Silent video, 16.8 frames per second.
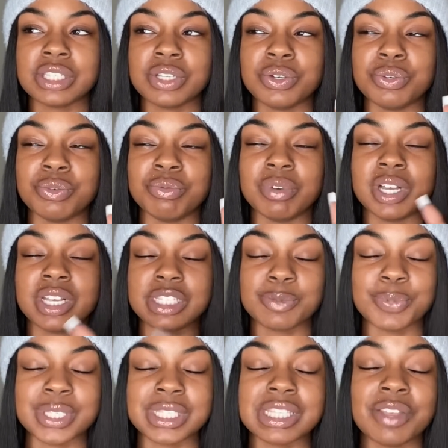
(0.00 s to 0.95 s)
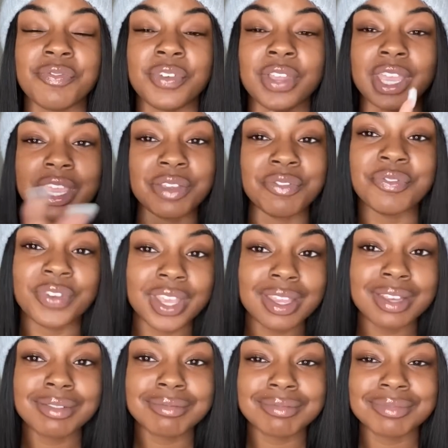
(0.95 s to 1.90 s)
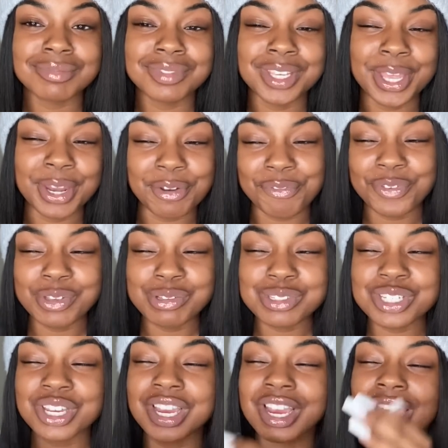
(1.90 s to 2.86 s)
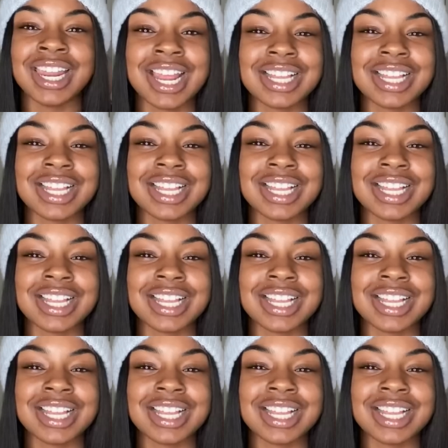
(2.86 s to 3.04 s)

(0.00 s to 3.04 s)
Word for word: to a specific event in the future.